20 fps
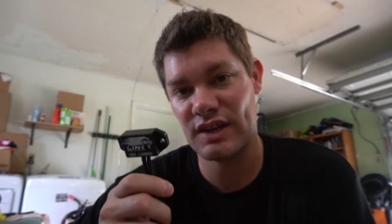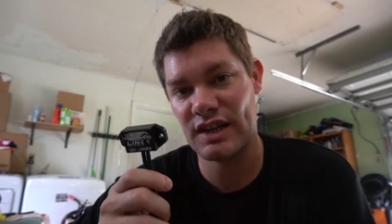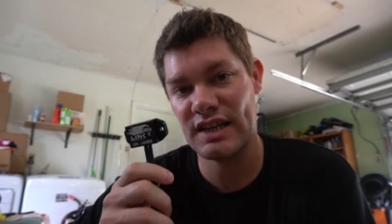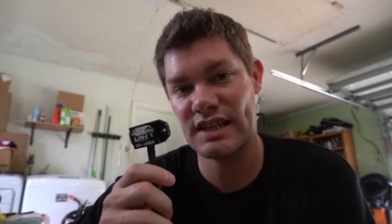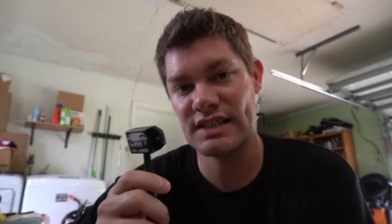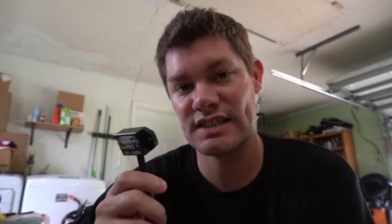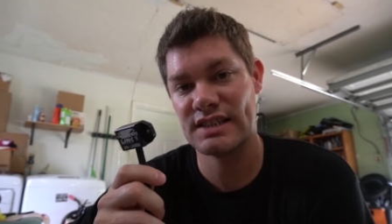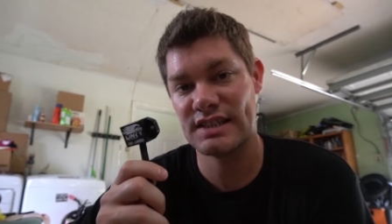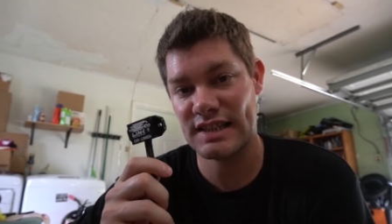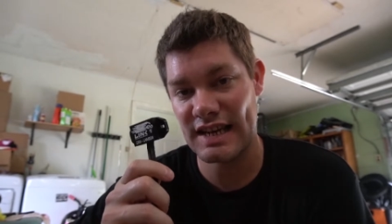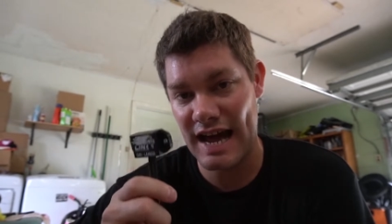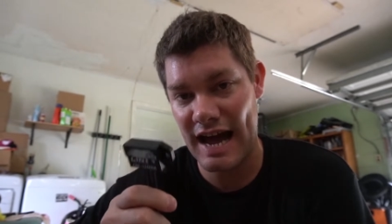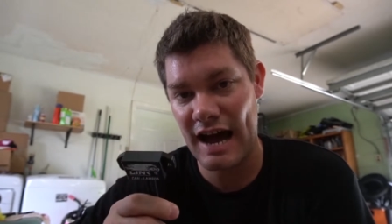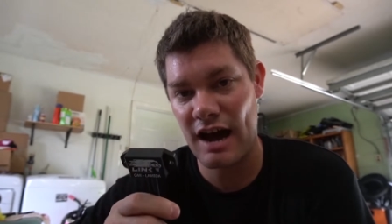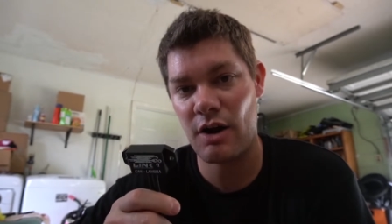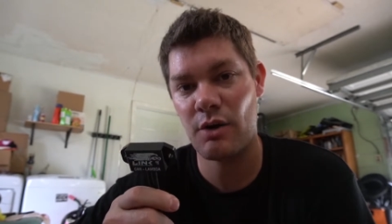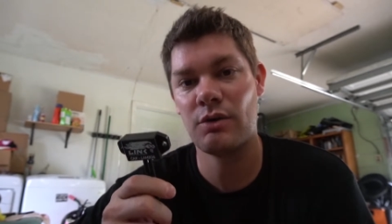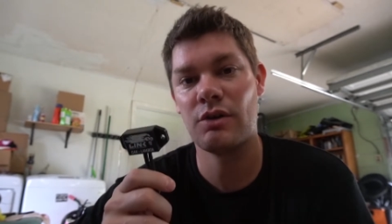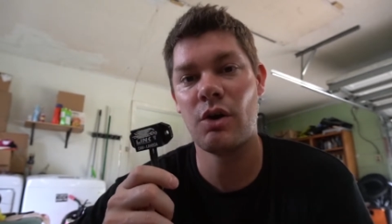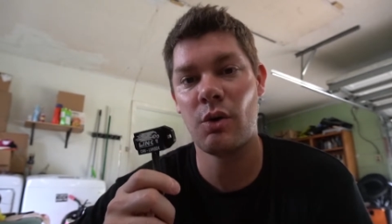is
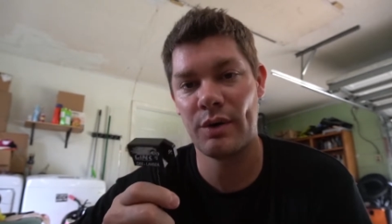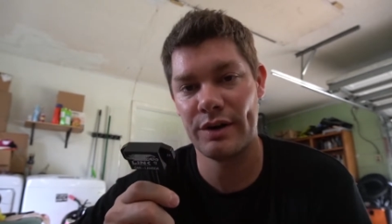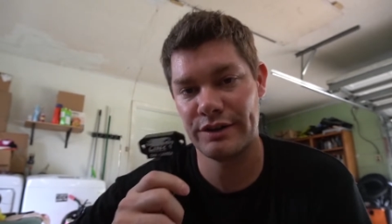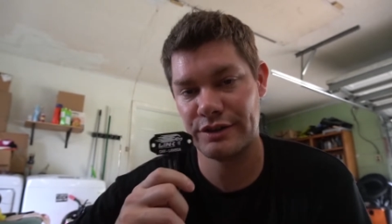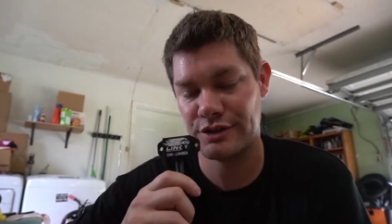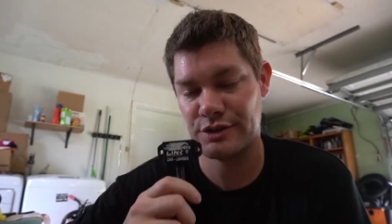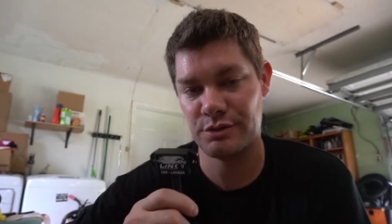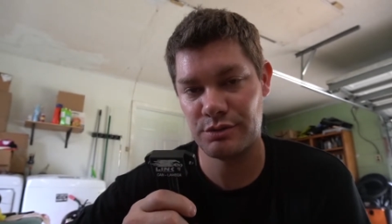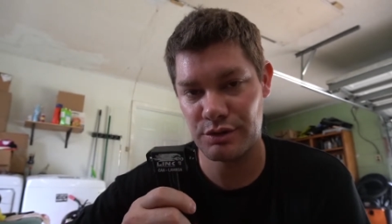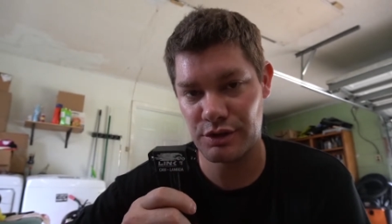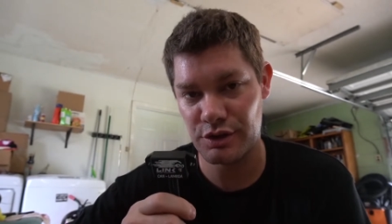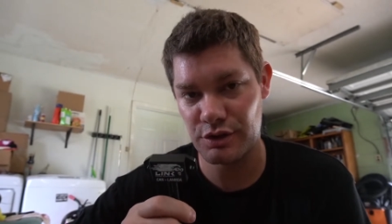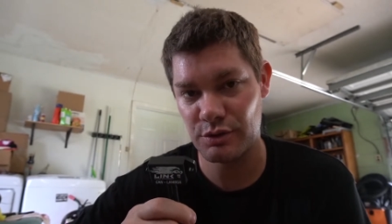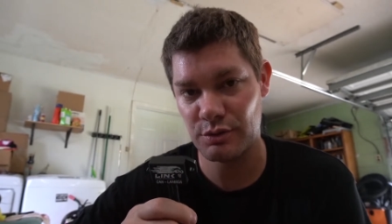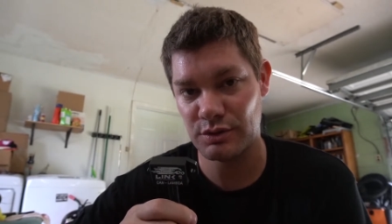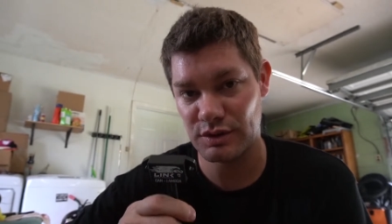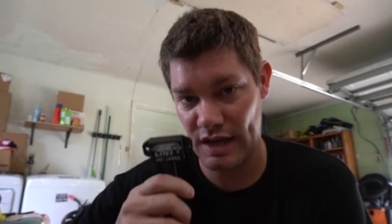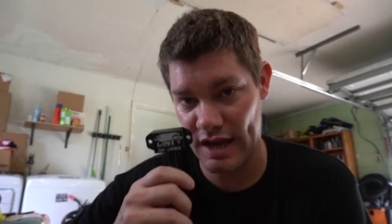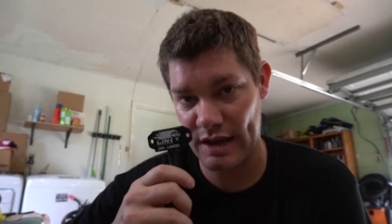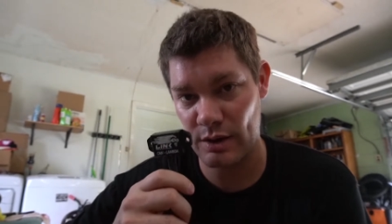now going to
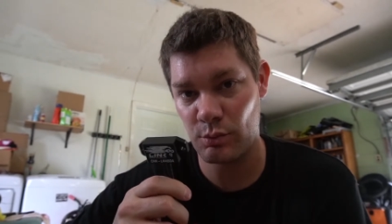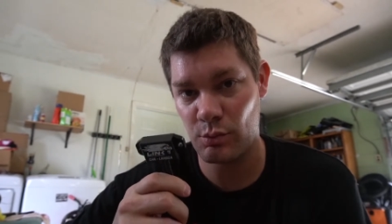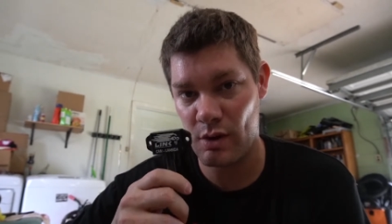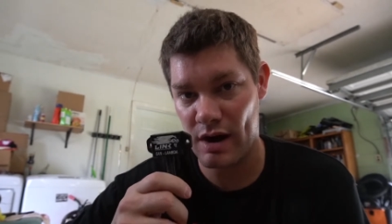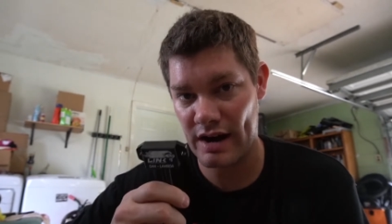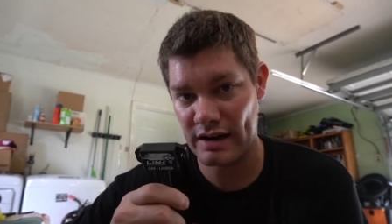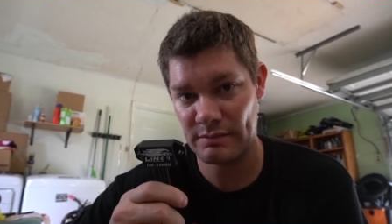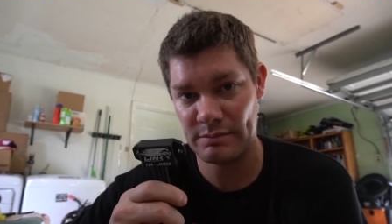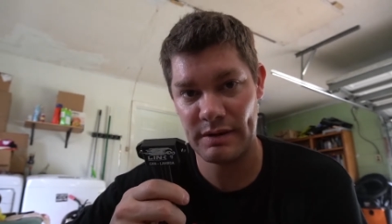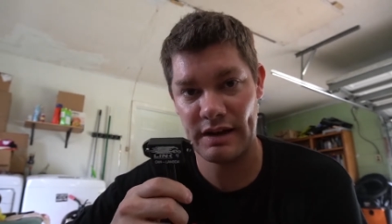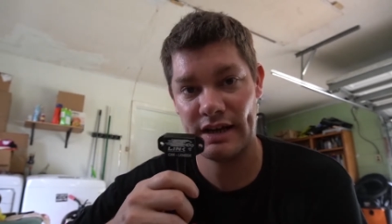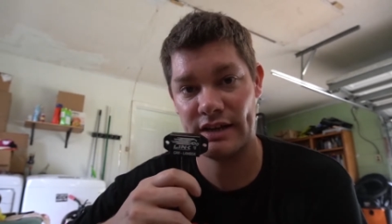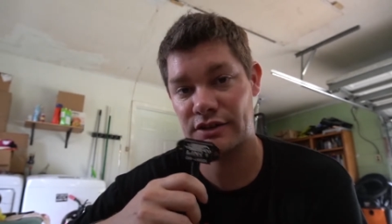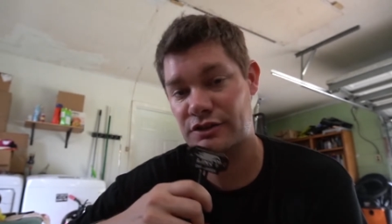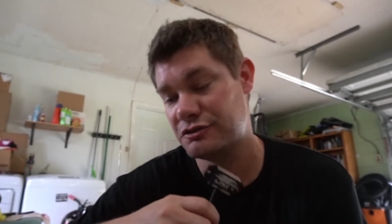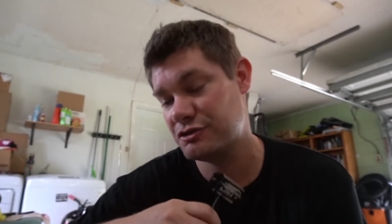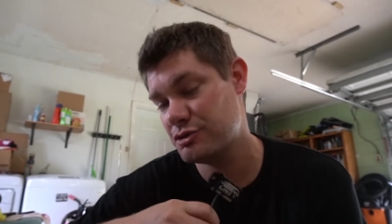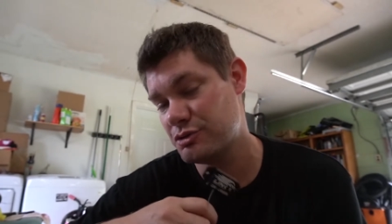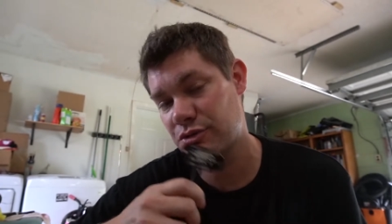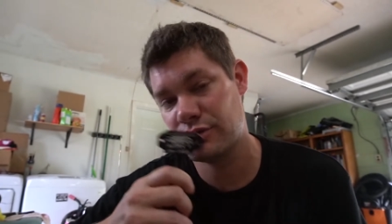use a
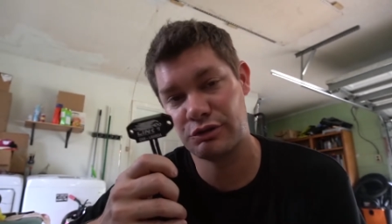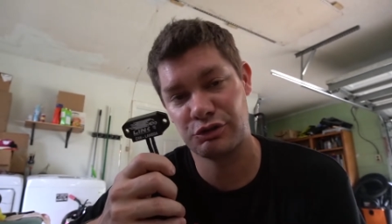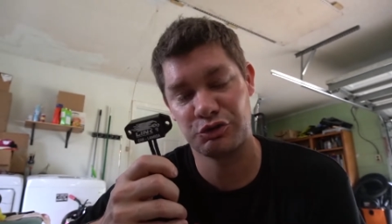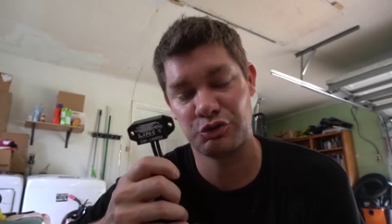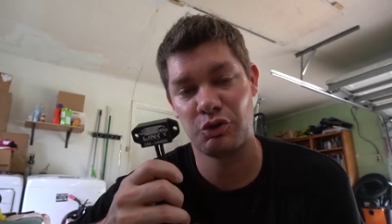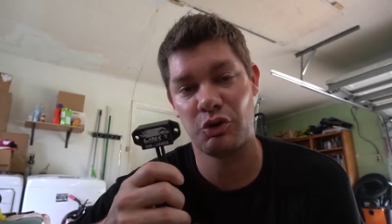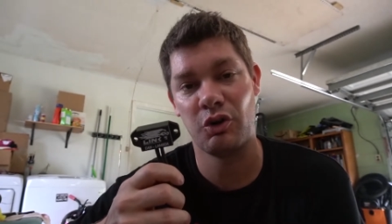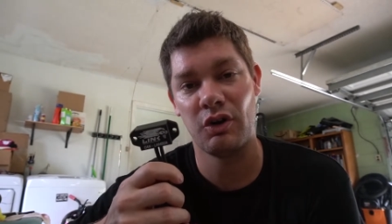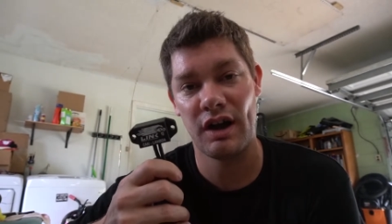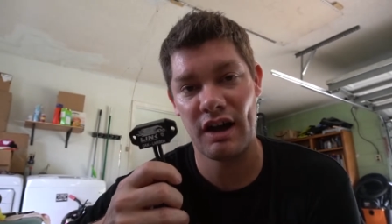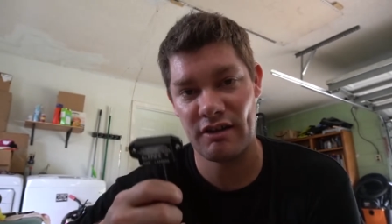wideband to control